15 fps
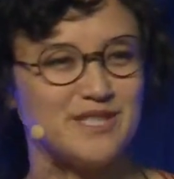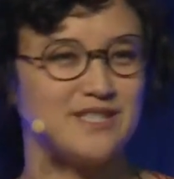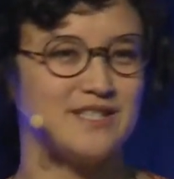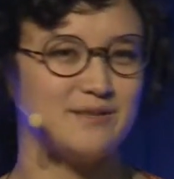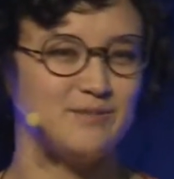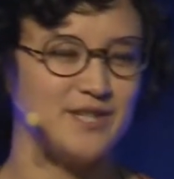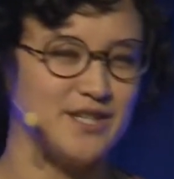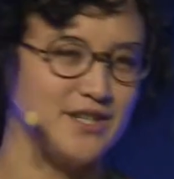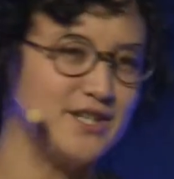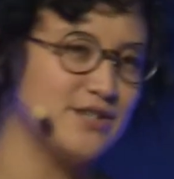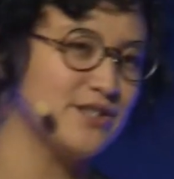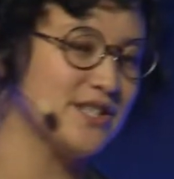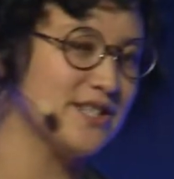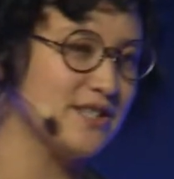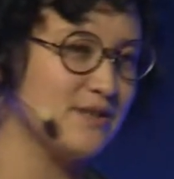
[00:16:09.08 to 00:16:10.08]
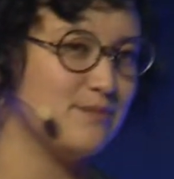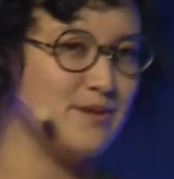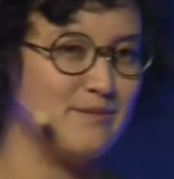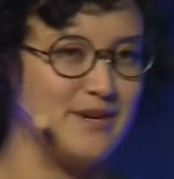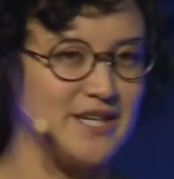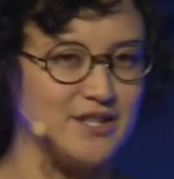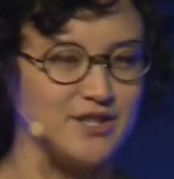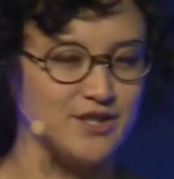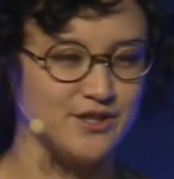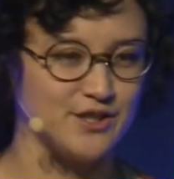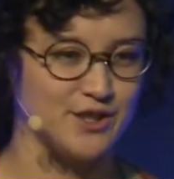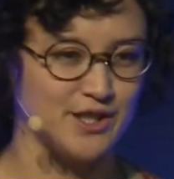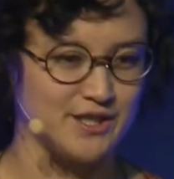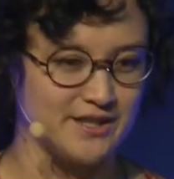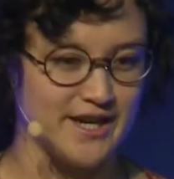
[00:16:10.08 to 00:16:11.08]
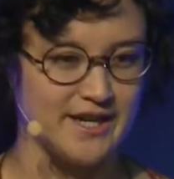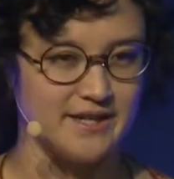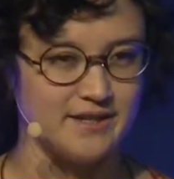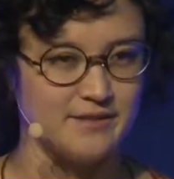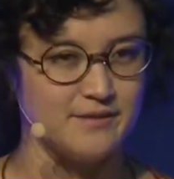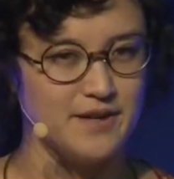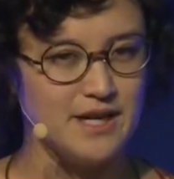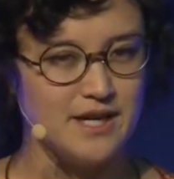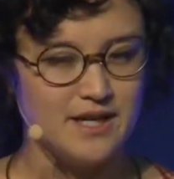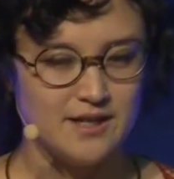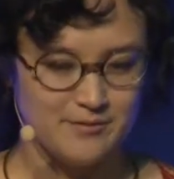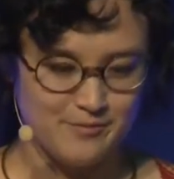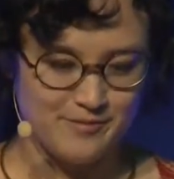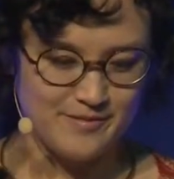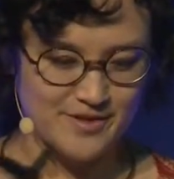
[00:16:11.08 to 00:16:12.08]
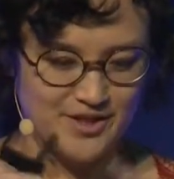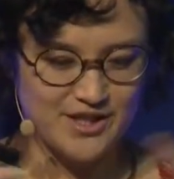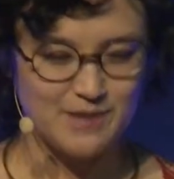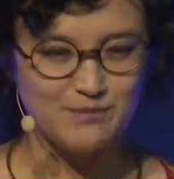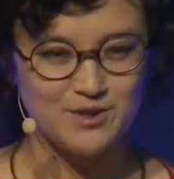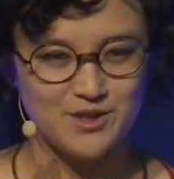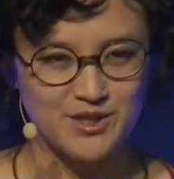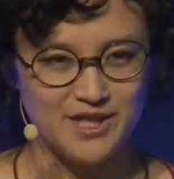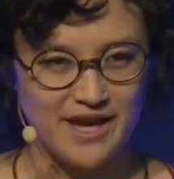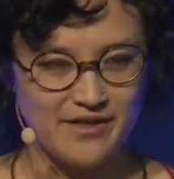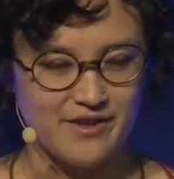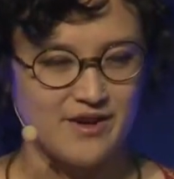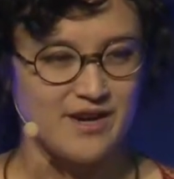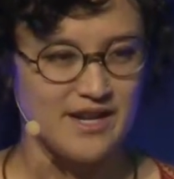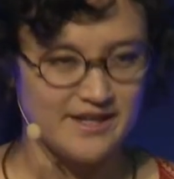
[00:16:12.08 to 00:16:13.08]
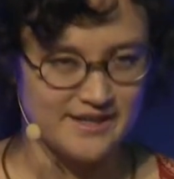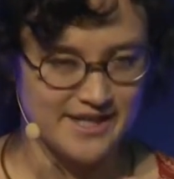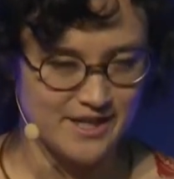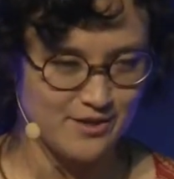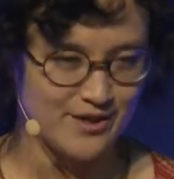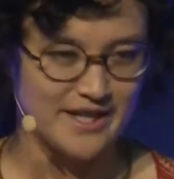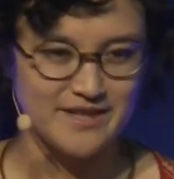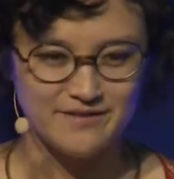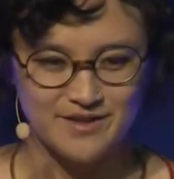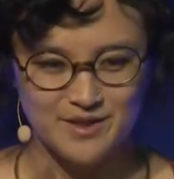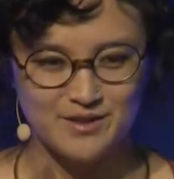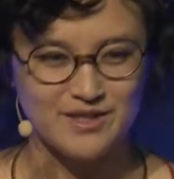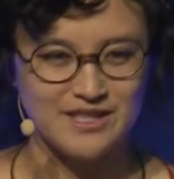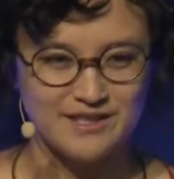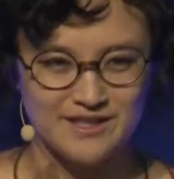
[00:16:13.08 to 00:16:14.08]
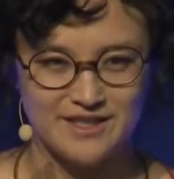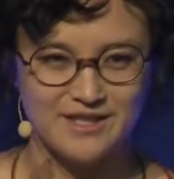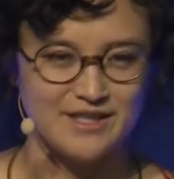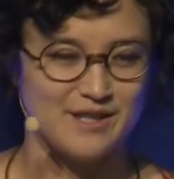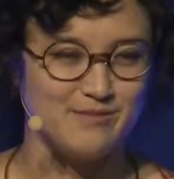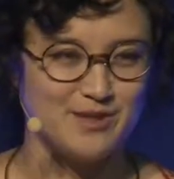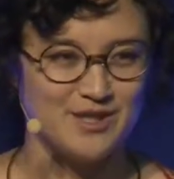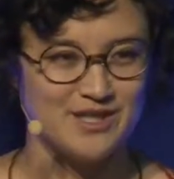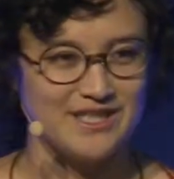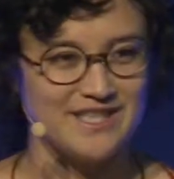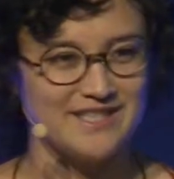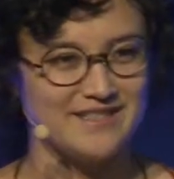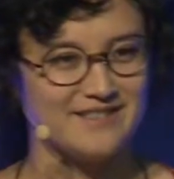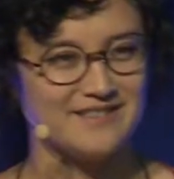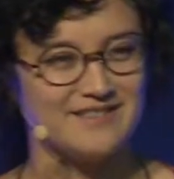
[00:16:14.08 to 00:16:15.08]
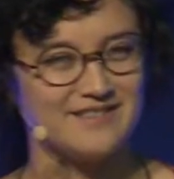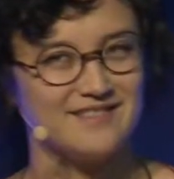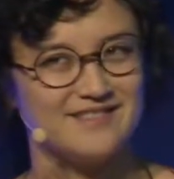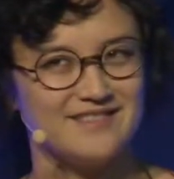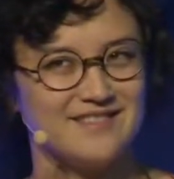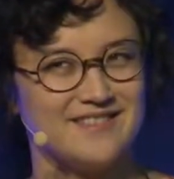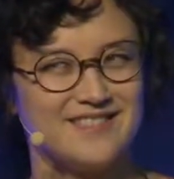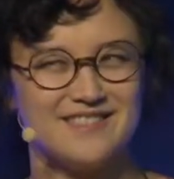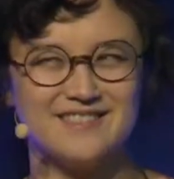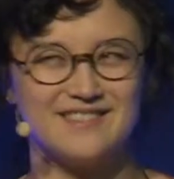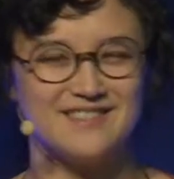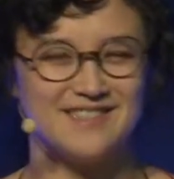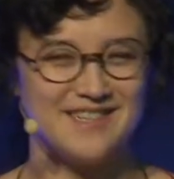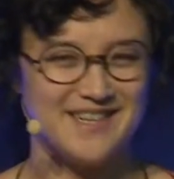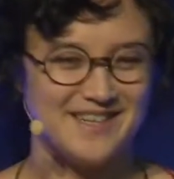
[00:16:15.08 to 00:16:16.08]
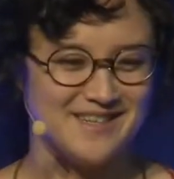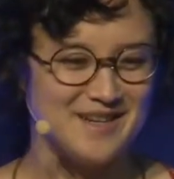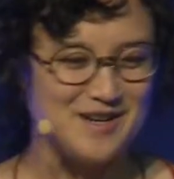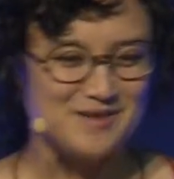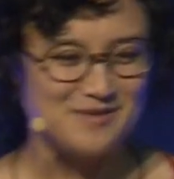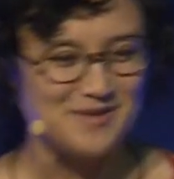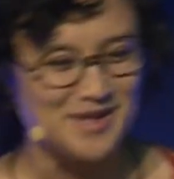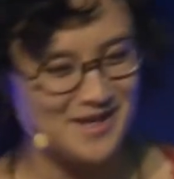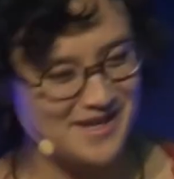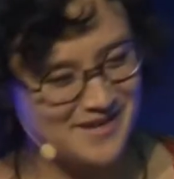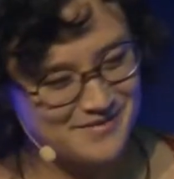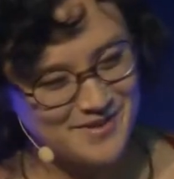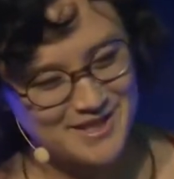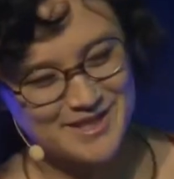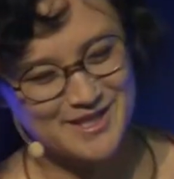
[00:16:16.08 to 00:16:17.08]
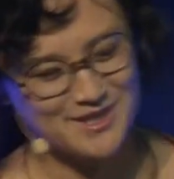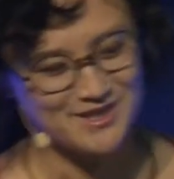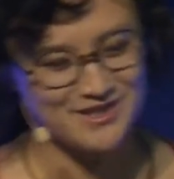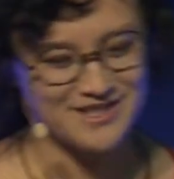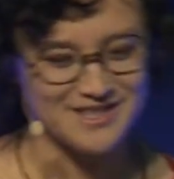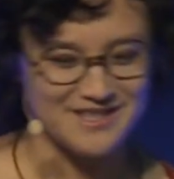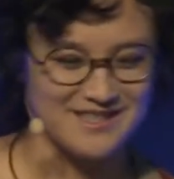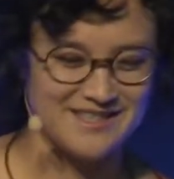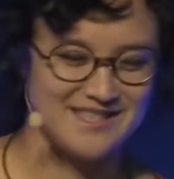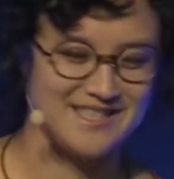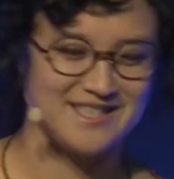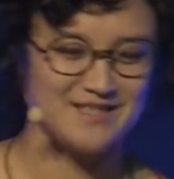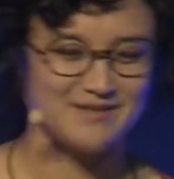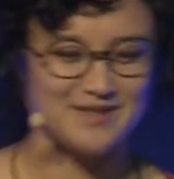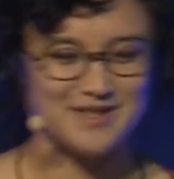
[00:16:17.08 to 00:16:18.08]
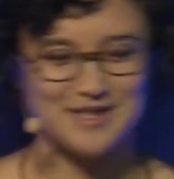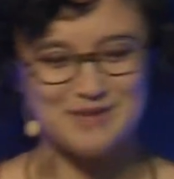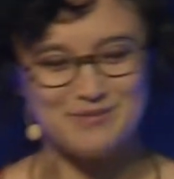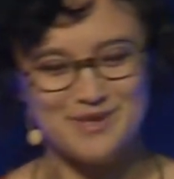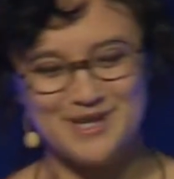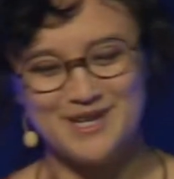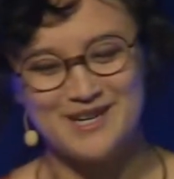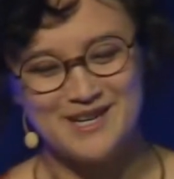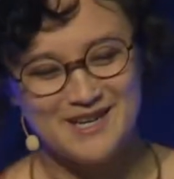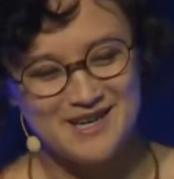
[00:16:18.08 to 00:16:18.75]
systems that you're using, the community managers are just kind of jumbled together, and like you kind of do things to your community. That's, I feel like I should articulate that differently, but